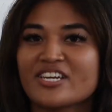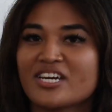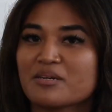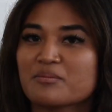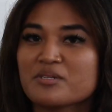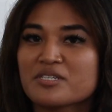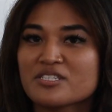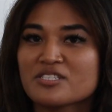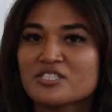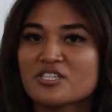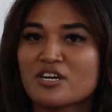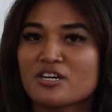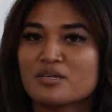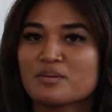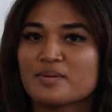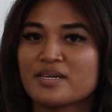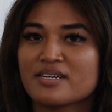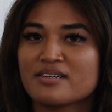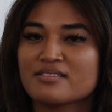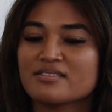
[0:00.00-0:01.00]
Now I'm going to
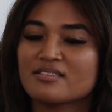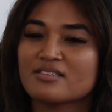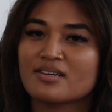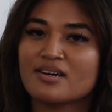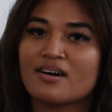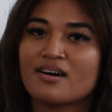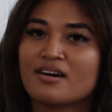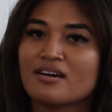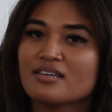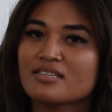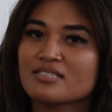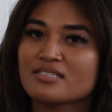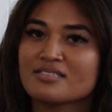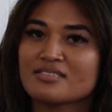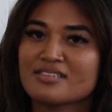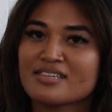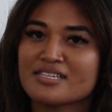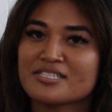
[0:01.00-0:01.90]
talk about the costs